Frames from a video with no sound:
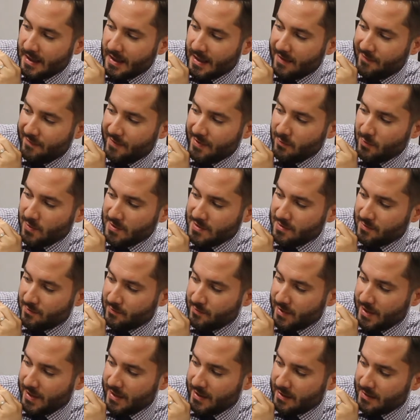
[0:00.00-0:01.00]
If he wasn't
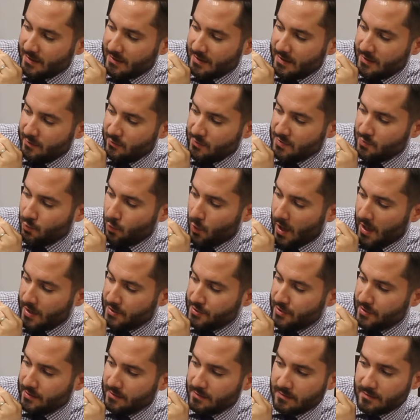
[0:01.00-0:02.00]
reading, he was
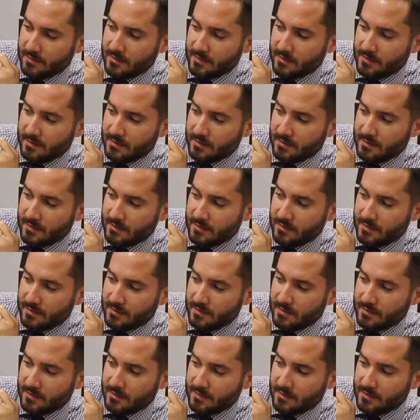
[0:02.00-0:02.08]
watching.